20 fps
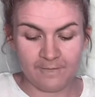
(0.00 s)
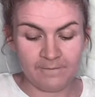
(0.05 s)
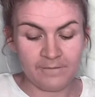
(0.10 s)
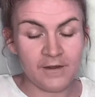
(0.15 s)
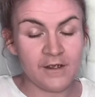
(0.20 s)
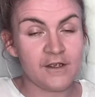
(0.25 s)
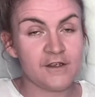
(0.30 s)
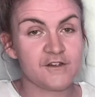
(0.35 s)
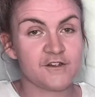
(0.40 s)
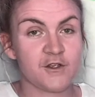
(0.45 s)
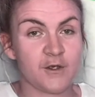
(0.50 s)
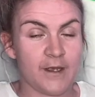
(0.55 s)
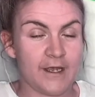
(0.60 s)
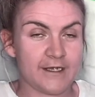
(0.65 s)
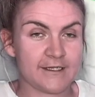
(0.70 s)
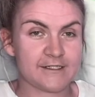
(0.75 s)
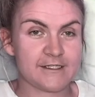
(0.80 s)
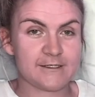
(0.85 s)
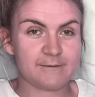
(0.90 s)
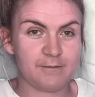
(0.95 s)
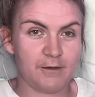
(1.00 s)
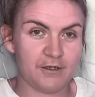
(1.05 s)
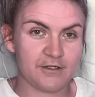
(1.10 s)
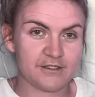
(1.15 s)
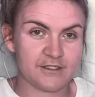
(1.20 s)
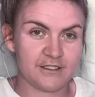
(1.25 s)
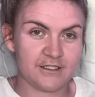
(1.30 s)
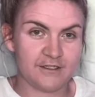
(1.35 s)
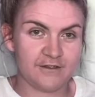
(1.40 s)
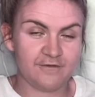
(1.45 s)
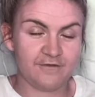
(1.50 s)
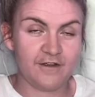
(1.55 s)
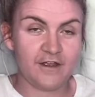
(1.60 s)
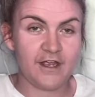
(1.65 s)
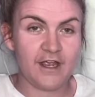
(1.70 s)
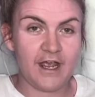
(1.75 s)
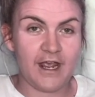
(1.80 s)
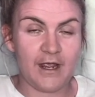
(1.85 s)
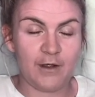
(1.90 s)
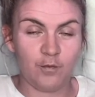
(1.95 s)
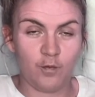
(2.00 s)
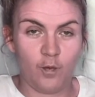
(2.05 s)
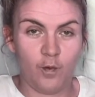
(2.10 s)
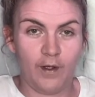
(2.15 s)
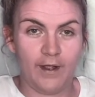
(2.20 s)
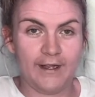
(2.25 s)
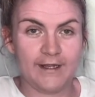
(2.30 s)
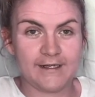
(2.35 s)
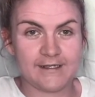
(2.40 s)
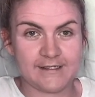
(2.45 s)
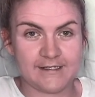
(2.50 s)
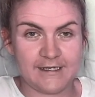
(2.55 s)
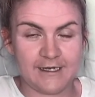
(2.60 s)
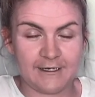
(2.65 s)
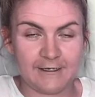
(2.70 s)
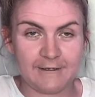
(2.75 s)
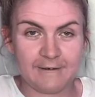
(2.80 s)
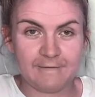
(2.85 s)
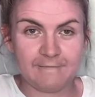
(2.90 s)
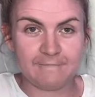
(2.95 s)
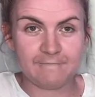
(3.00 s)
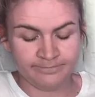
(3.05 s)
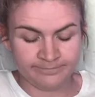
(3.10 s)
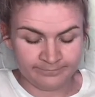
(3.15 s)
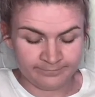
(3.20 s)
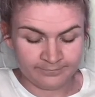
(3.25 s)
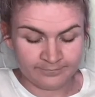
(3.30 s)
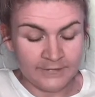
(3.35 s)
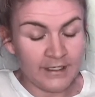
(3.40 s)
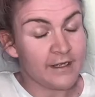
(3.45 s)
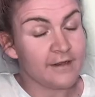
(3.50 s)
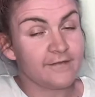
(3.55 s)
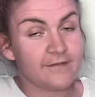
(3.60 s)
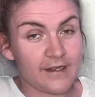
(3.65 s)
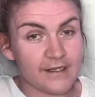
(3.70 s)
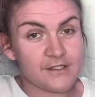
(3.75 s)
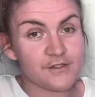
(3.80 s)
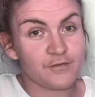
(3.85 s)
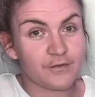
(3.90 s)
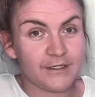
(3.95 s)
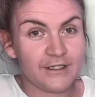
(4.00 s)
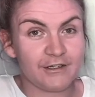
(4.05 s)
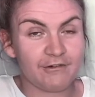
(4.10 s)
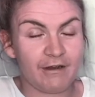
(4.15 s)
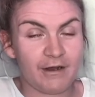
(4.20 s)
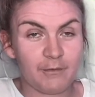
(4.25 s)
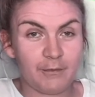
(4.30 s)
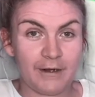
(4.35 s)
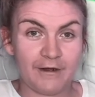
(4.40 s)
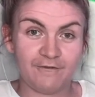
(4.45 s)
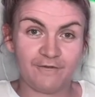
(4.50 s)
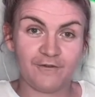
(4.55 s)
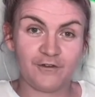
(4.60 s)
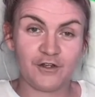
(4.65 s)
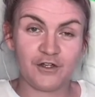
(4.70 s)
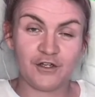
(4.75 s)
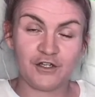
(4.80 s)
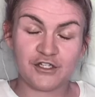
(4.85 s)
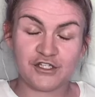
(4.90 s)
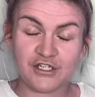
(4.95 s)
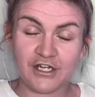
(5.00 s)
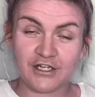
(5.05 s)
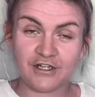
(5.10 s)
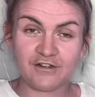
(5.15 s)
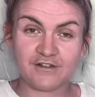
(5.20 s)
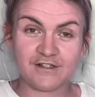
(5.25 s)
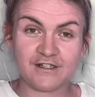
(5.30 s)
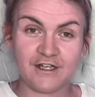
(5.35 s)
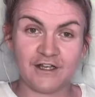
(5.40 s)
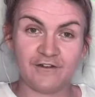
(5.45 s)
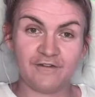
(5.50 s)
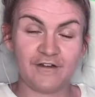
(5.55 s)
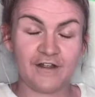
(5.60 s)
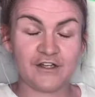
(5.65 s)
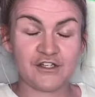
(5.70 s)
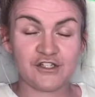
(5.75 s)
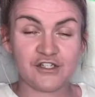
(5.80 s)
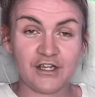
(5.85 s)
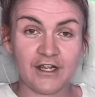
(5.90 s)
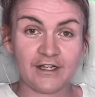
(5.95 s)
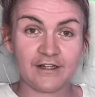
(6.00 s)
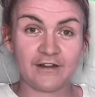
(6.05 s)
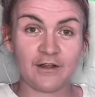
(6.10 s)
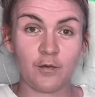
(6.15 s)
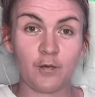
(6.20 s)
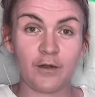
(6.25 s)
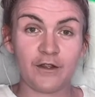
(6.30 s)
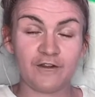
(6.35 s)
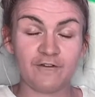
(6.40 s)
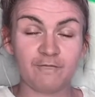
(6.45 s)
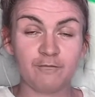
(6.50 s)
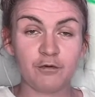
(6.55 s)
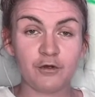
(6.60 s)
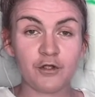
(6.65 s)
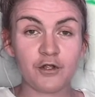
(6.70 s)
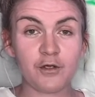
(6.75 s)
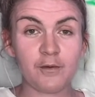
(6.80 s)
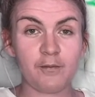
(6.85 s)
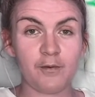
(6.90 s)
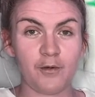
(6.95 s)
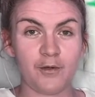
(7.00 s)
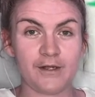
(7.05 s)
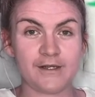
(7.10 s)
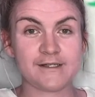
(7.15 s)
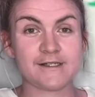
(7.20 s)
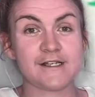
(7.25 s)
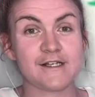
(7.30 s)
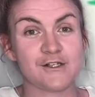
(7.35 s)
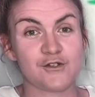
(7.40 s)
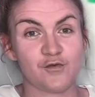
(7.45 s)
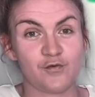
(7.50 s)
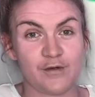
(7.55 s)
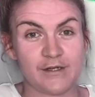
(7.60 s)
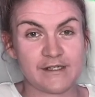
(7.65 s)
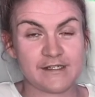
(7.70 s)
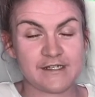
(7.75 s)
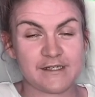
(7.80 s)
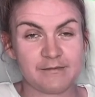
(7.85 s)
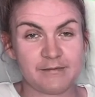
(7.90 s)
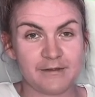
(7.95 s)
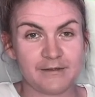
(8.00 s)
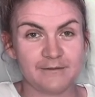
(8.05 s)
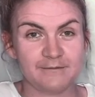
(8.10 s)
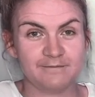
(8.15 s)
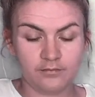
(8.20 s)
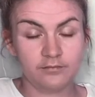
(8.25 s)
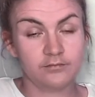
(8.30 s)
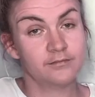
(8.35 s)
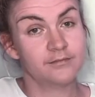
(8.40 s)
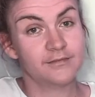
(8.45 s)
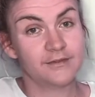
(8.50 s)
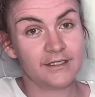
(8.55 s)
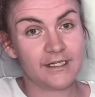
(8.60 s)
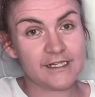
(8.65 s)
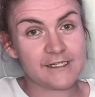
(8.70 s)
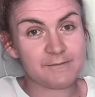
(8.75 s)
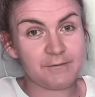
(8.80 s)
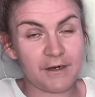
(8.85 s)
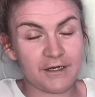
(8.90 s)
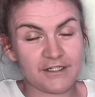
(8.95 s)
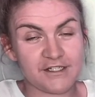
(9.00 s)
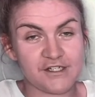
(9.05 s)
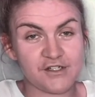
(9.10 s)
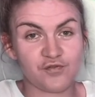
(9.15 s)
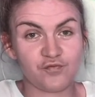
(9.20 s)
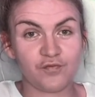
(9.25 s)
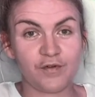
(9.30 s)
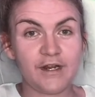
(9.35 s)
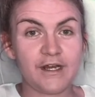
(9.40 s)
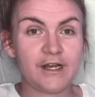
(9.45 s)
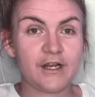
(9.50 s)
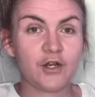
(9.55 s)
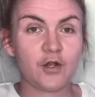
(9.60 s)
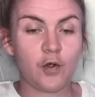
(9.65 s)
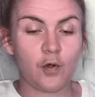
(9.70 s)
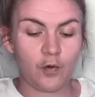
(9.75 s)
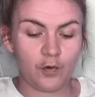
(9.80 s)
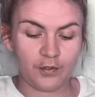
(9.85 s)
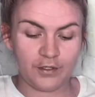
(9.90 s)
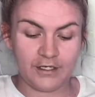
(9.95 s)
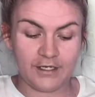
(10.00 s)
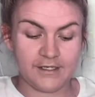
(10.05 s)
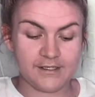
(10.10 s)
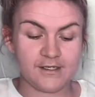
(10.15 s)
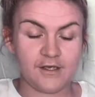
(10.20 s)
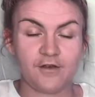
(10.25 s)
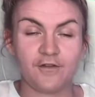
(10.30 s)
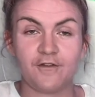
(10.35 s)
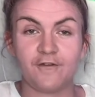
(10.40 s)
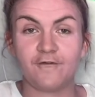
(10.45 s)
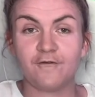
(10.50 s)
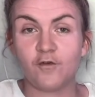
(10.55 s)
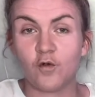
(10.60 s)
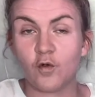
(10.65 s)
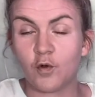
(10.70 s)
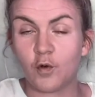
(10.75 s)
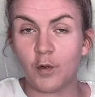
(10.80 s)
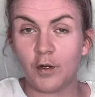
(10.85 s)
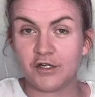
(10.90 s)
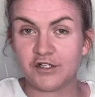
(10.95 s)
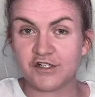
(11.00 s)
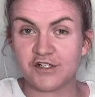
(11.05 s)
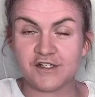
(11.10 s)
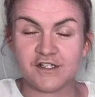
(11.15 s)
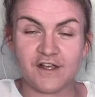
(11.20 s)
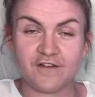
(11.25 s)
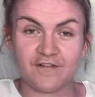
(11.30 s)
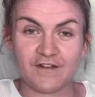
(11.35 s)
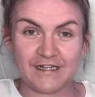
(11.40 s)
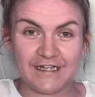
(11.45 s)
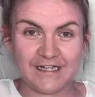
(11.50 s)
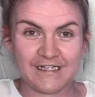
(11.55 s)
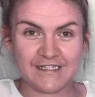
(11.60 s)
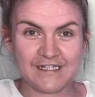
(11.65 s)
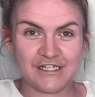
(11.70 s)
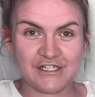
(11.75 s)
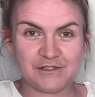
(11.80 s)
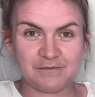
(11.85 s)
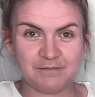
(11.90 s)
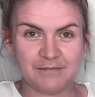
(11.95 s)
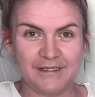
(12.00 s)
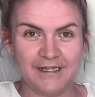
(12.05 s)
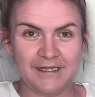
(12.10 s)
So x is positive and y is negative. That's a really great way for you to check yourself and check that where you've put your points is reasonable. Let's practice reading coordinates on the 4 quadrants of the Cartesian plane.